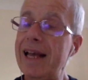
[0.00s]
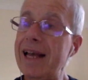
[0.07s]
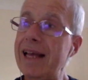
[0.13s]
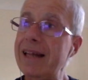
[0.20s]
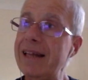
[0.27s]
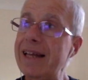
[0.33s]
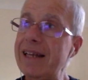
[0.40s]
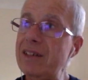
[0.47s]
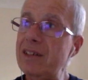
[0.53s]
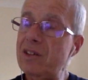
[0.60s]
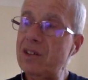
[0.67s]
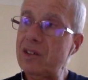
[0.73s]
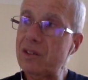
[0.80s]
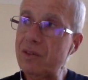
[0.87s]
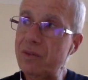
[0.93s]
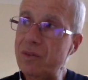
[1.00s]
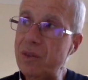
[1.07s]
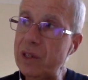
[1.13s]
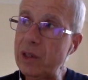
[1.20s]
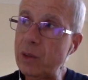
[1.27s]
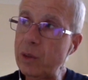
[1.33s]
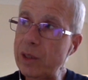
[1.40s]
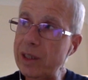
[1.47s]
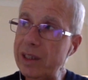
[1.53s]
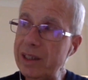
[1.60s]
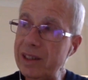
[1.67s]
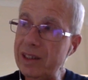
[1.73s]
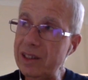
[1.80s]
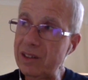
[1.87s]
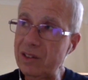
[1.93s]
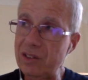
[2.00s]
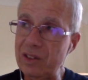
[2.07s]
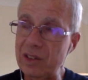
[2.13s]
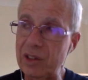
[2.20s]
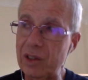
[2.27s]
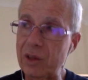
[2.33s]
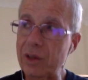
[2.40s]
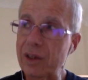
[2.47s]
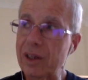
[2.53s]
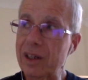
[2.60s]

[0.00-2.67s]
And then just very quickly this year,